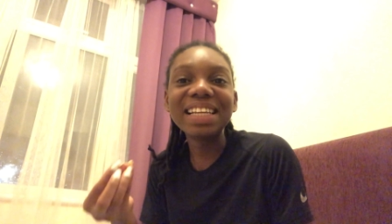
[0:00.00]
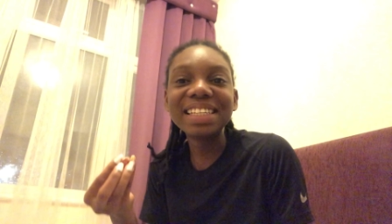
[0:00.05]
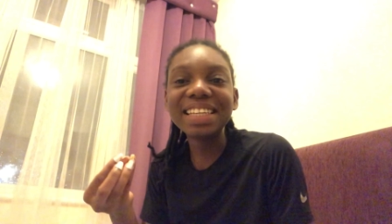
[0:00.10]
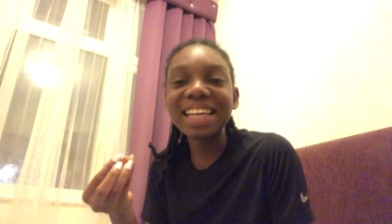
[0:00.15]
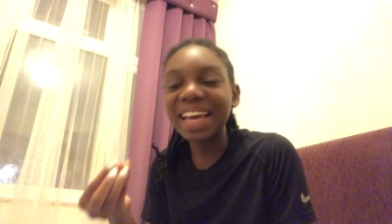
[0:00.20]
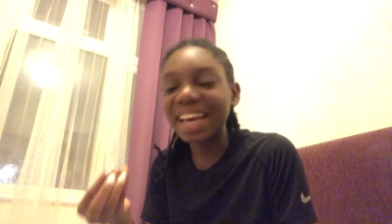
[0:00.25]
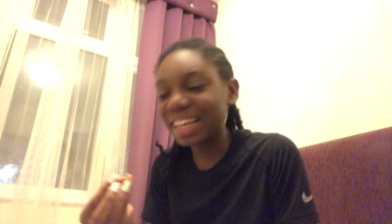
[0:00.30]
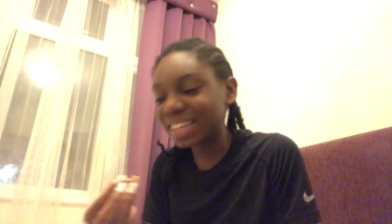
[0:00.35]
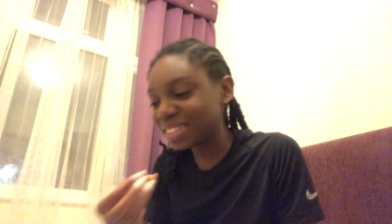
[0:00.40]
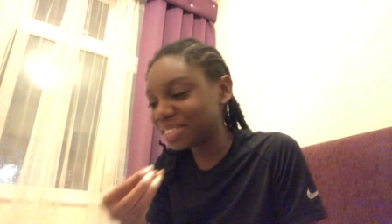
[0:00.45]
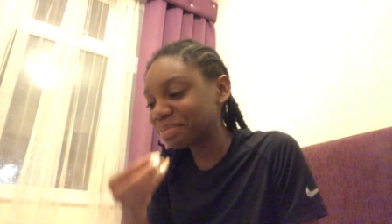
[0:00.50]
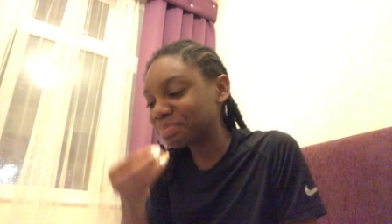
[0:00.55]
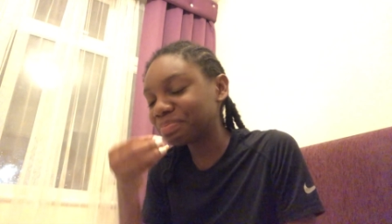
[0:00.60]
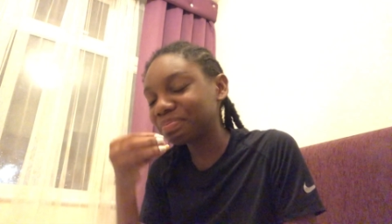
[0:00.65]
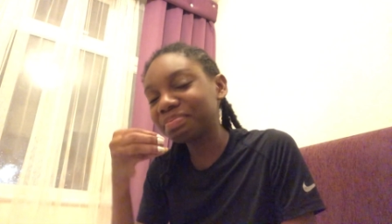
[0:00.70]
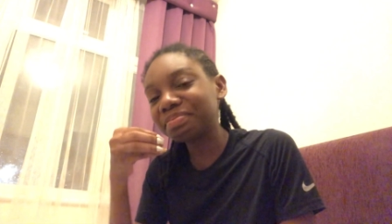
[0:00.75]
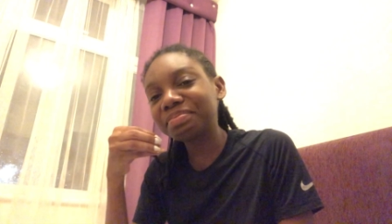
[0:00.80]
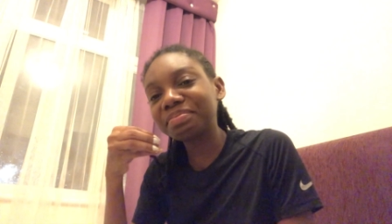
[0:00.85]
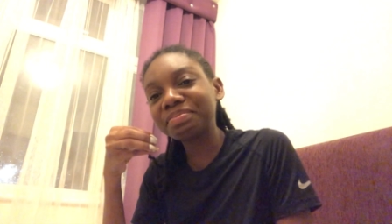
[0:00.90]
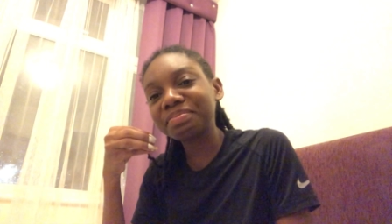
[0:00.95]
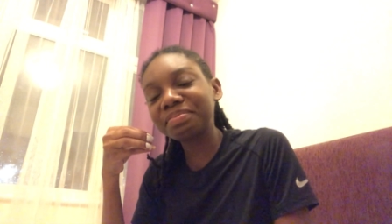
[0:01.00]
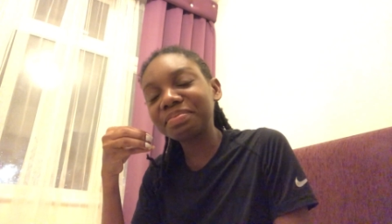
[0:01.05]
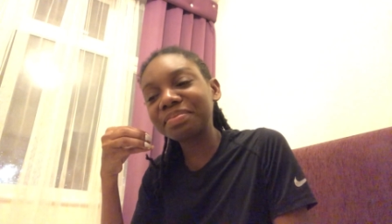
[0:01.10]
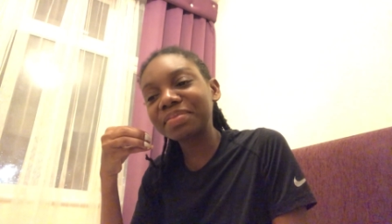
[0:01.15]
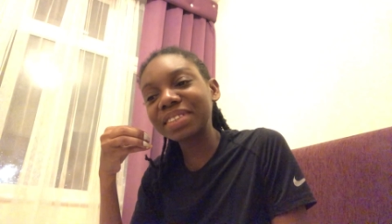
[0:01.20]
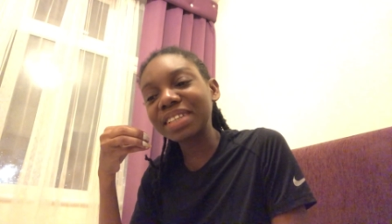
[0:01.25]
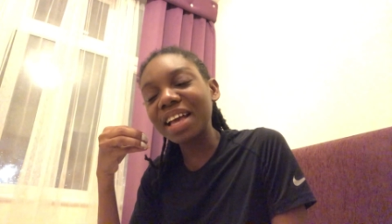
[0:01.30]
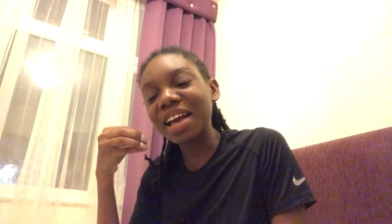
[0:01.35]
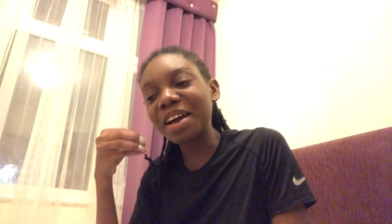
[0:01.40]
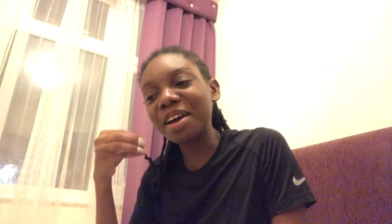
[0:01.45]
then
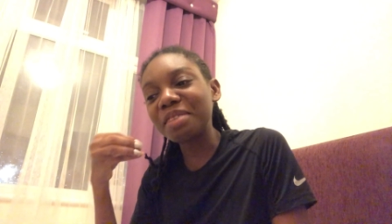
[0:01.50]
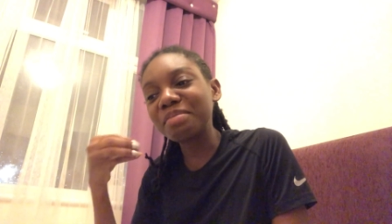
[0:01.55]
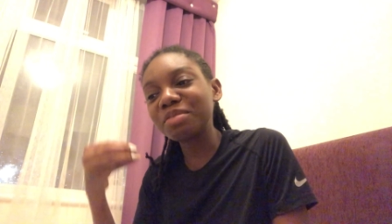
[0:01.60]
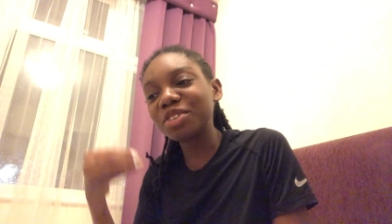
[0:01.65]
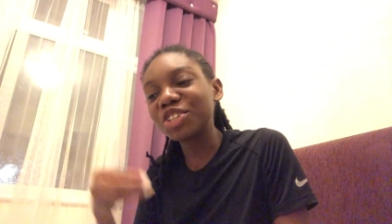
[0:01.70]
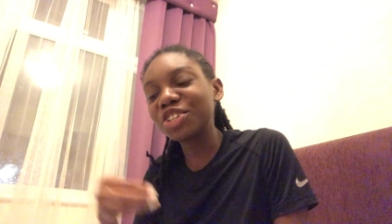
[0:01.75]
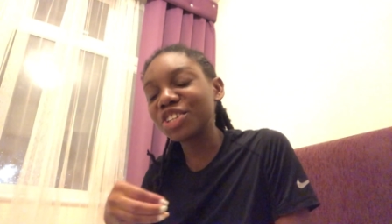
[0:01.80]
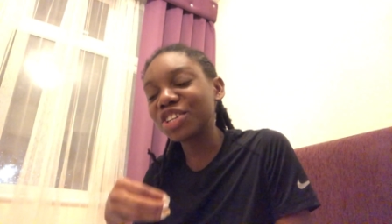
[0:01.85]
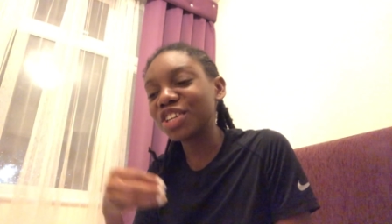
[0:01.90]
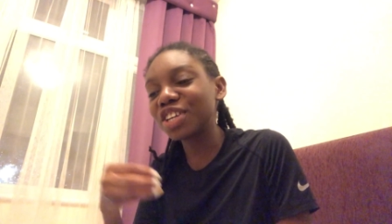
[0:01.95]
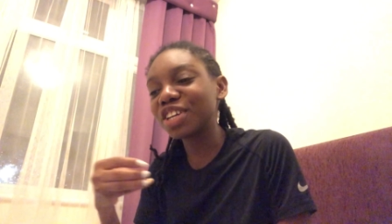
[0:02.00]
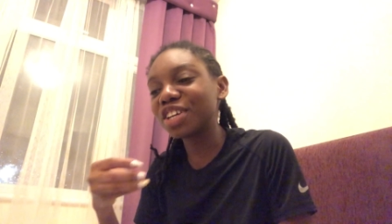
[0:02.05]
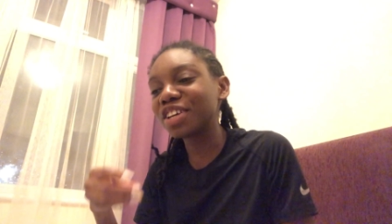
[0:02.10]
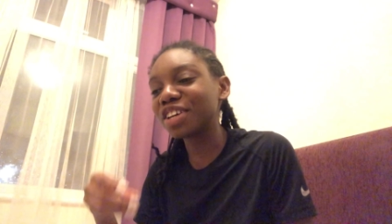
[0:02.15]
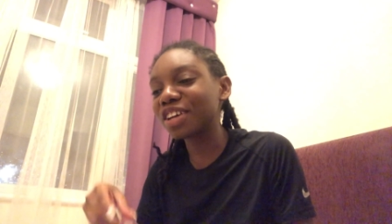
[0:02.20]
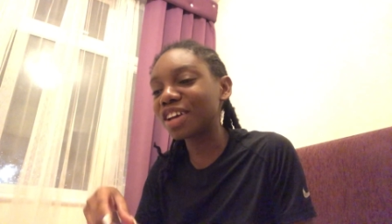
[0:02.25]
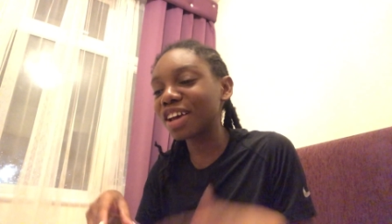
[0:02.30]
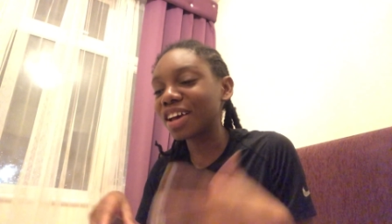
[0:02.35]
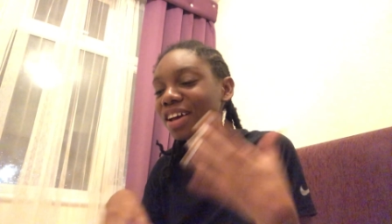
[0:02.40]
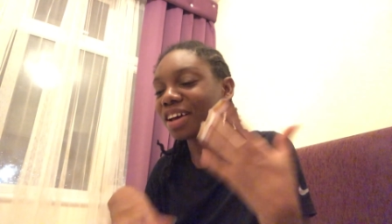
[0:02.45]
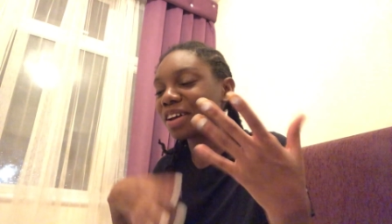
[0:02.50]
she